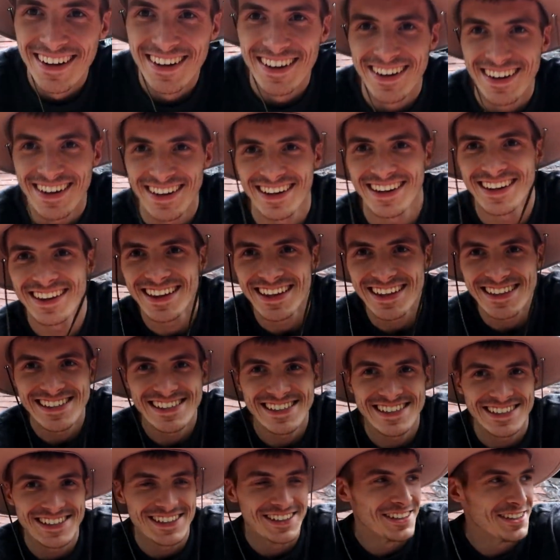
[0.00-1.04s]
Okay,
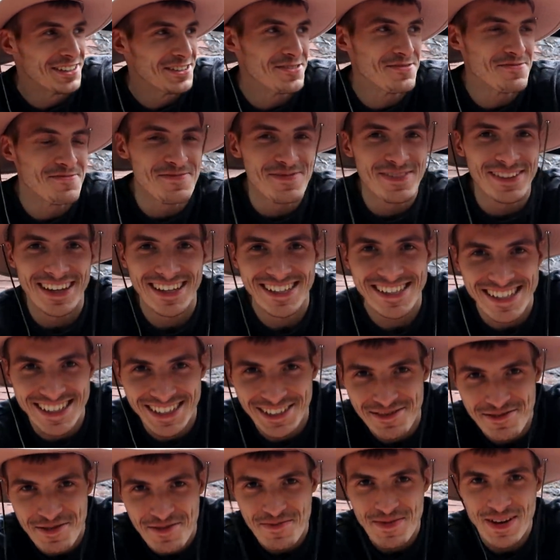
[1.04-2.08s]
that's a little that's a
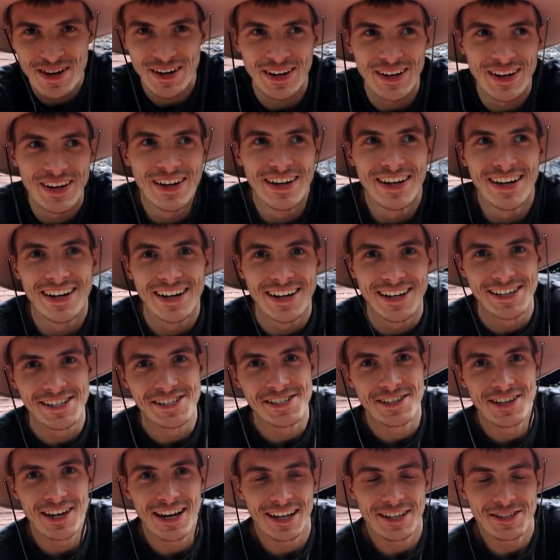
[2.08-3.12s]
little bit better. Uh,
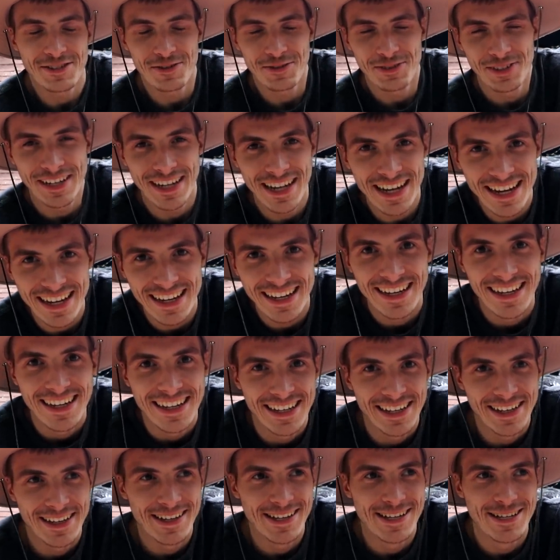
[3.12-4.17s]
yeah, so today
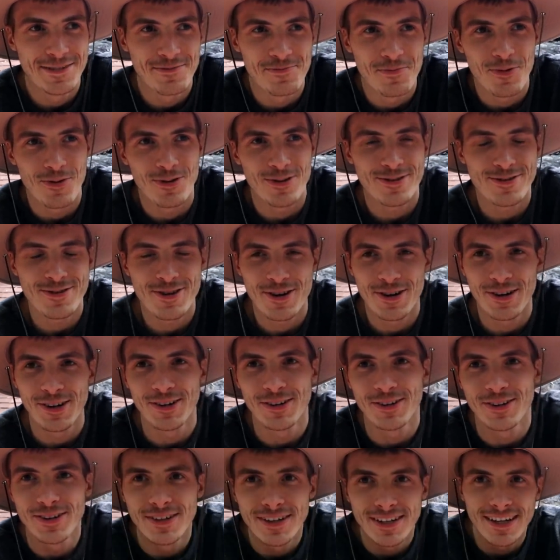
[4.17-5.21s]
is more
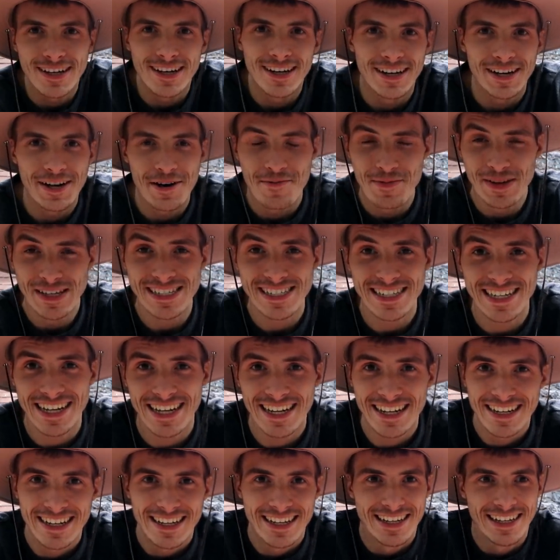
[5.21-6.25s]
so uh, a busy
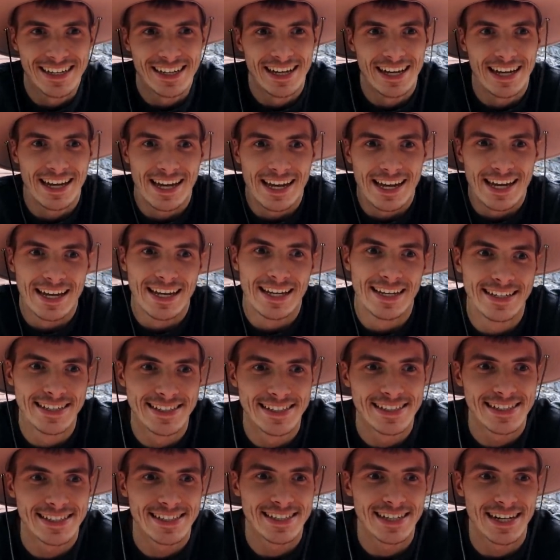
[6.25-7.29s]
day
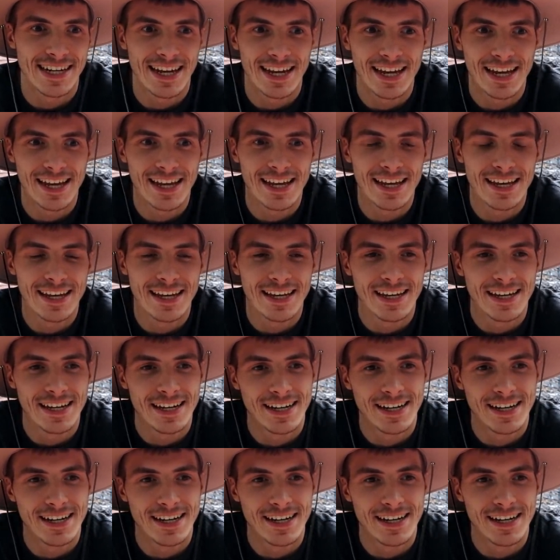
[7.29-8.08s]
and a